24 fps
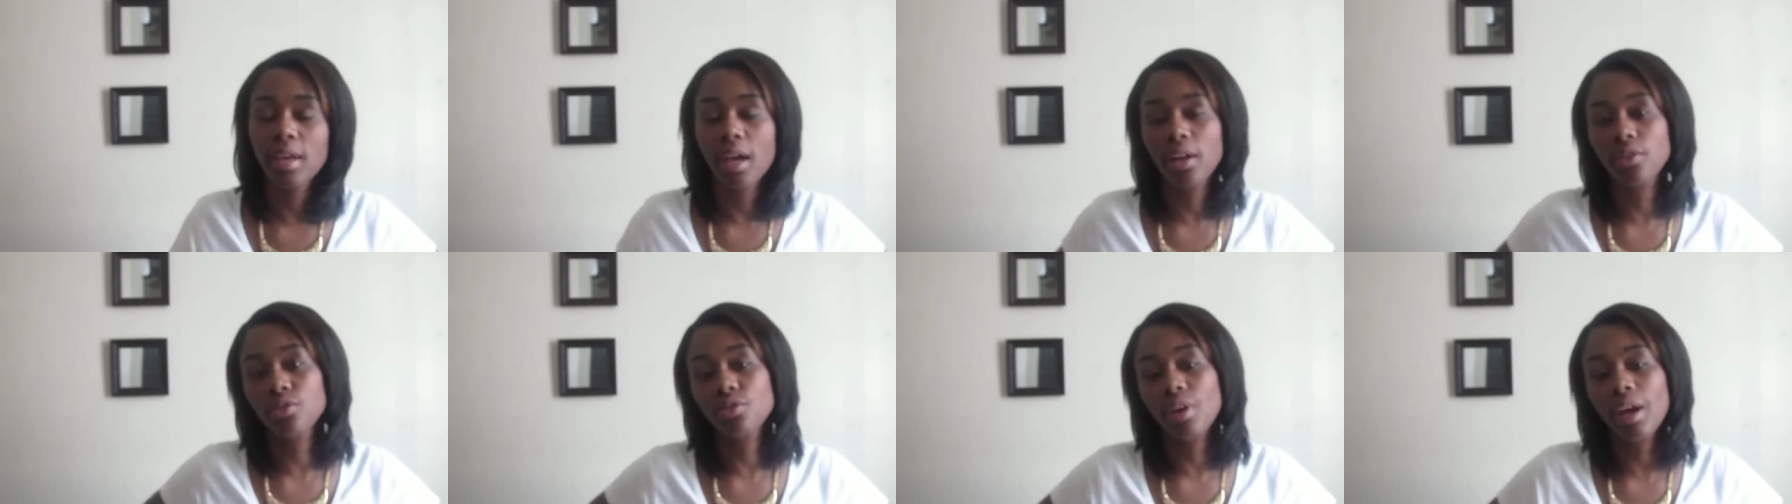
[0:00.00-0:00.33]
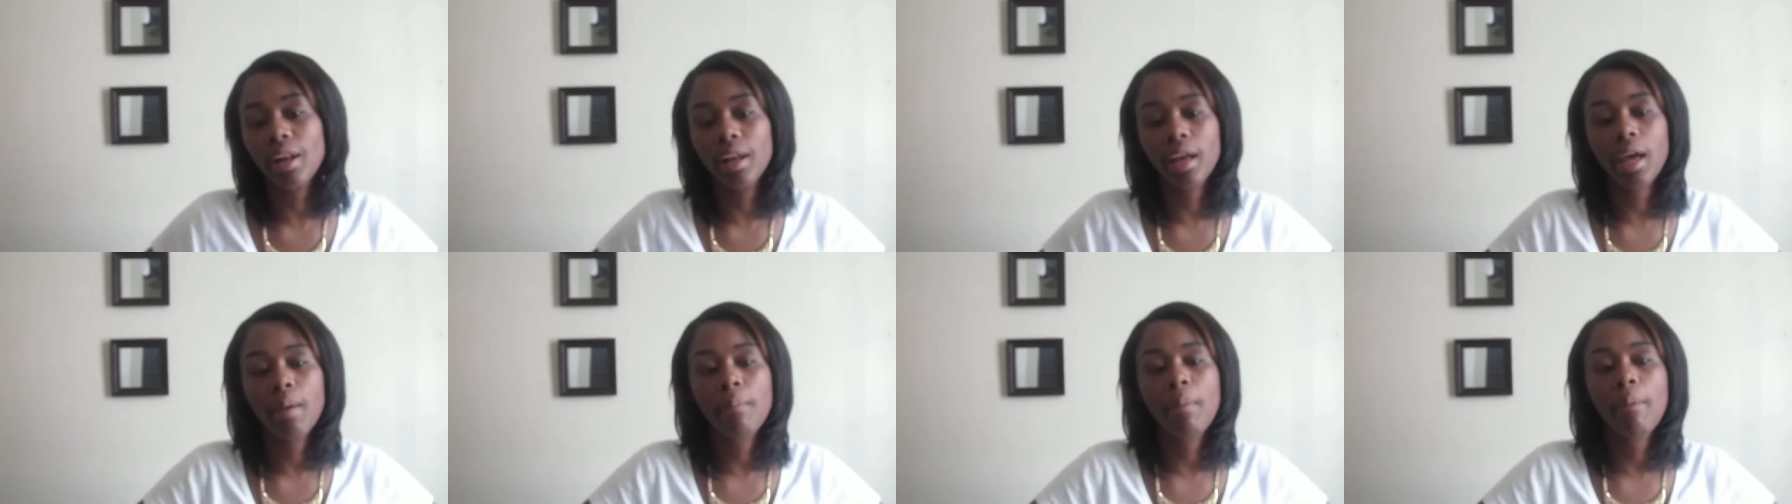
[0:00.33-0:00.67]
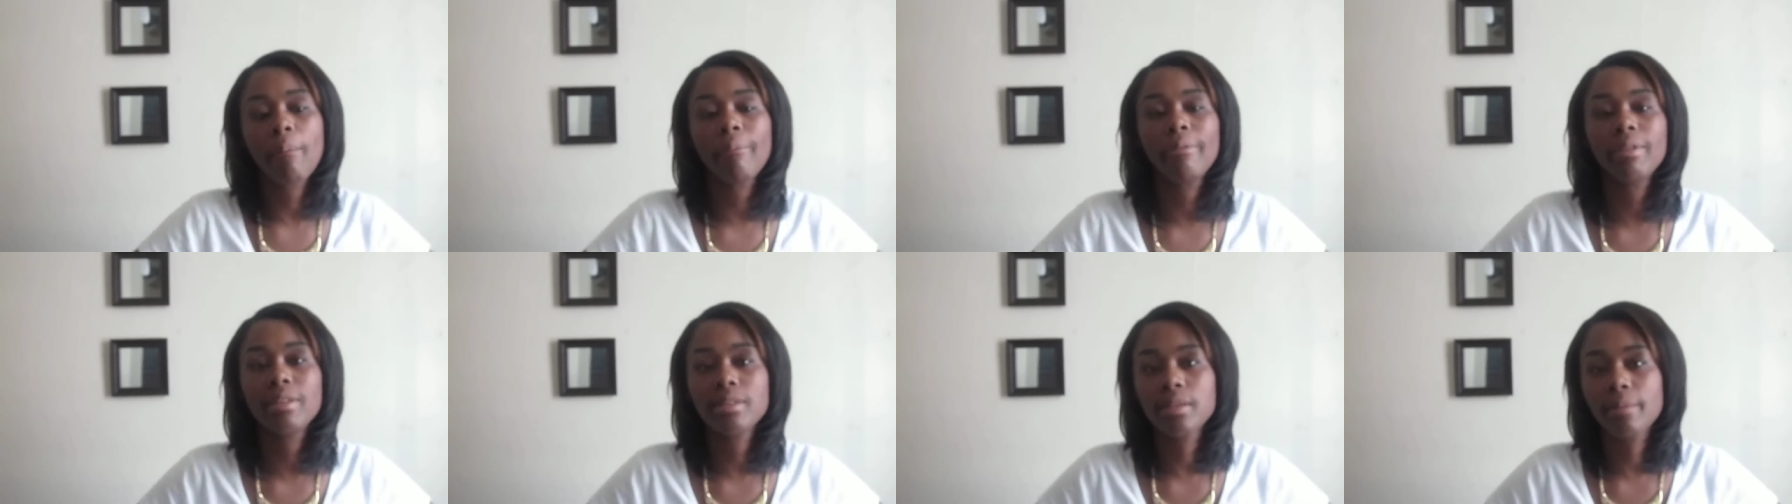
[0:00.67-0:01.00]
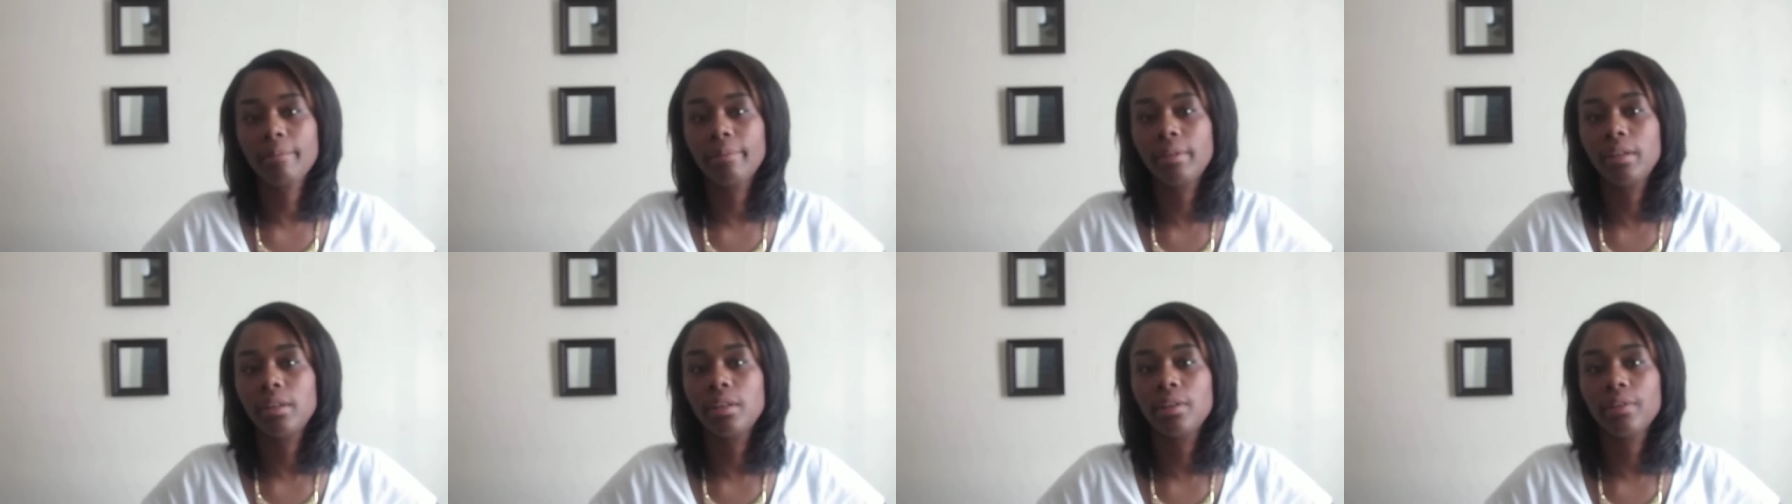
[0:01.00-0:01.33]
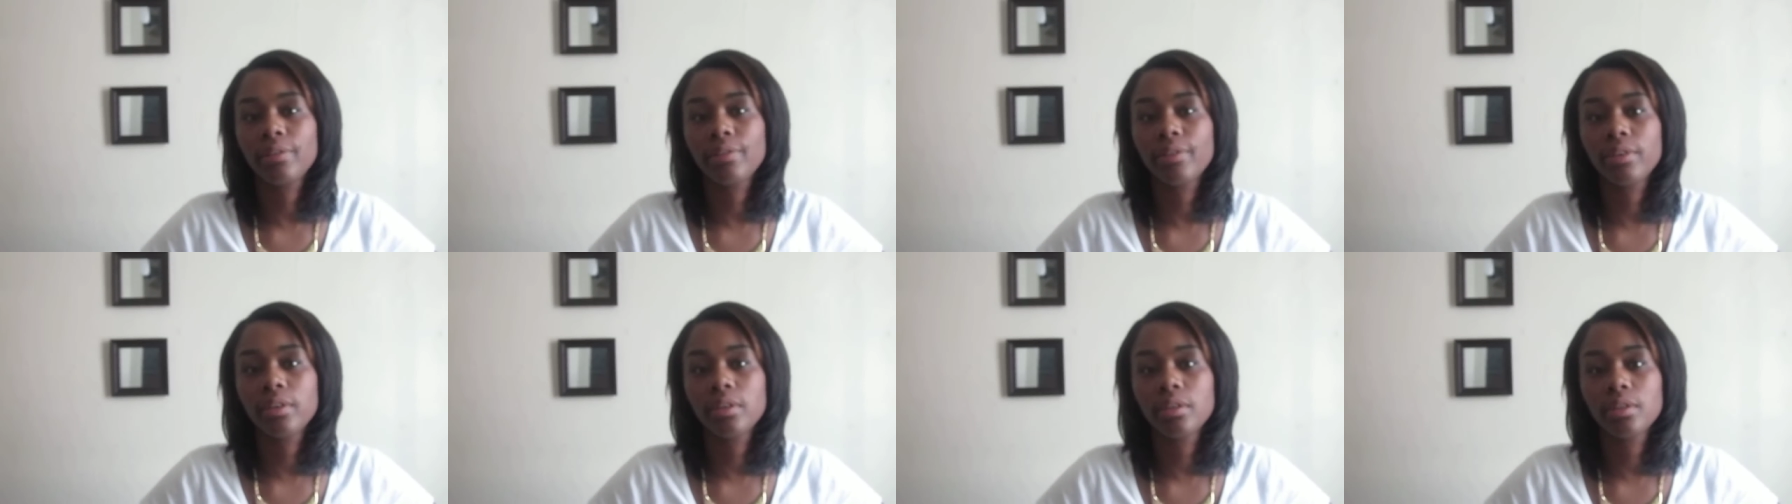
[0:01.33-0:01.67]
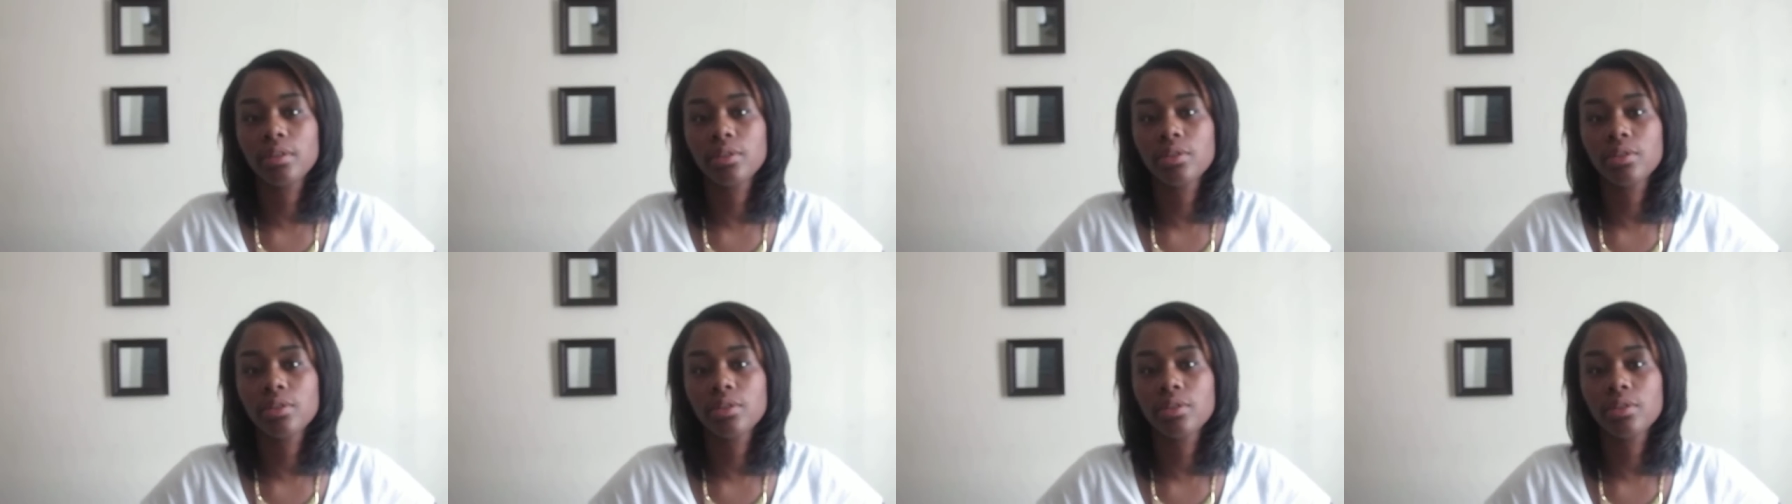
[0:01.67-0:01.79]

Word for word: I'll try to come up with something different.